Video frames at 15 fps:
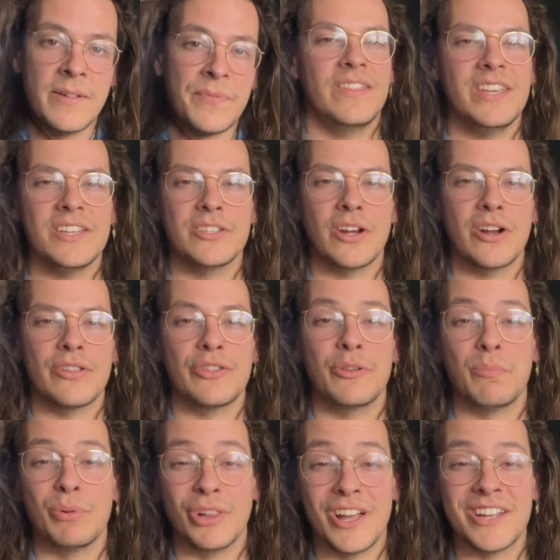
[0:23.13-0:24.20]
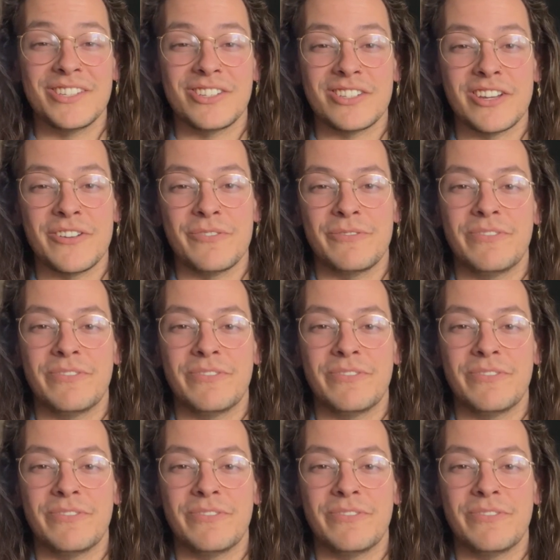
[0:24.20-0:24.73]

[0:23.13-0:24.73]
These are the BLUNDSTONE